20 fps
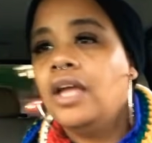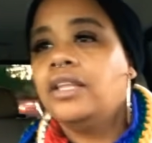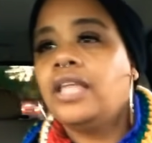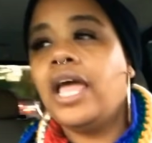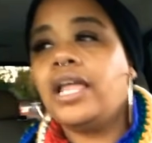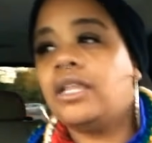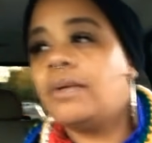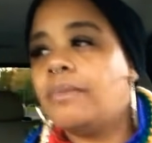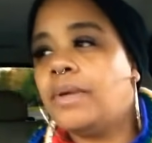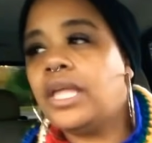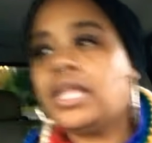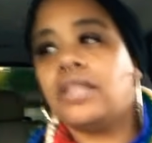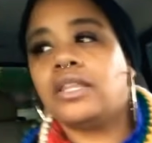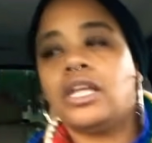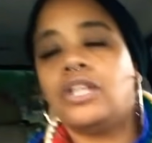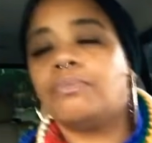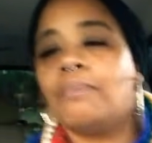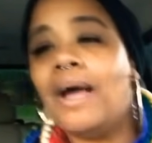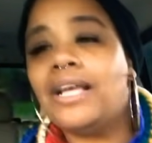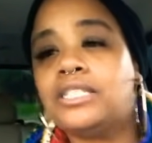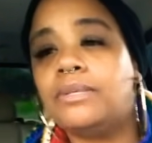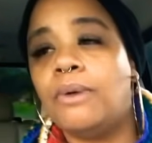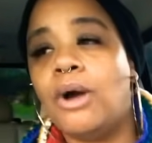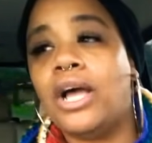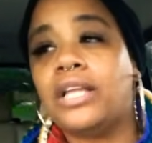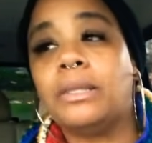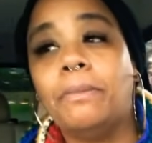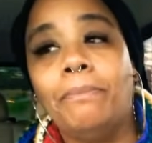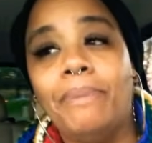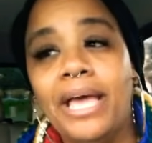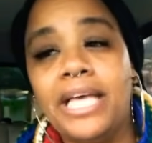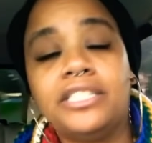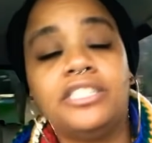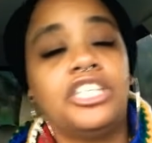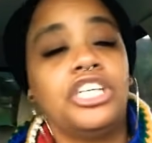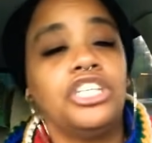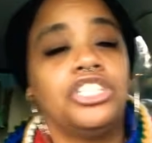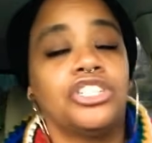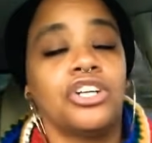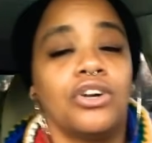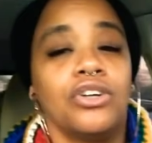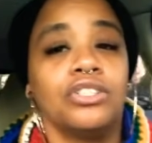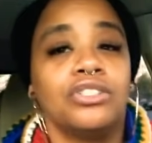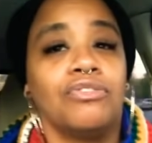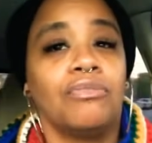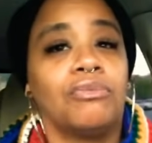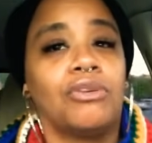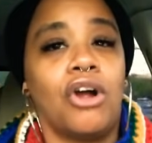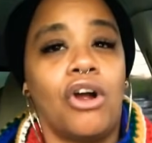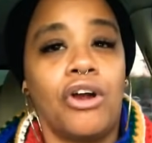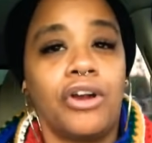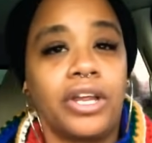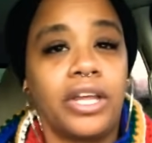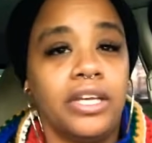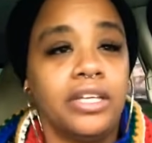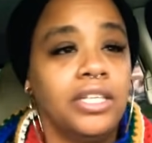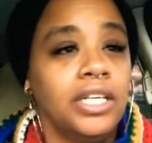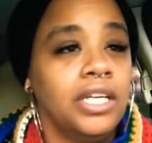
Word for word: They had to be, Massimo had the best T-shirts from Target.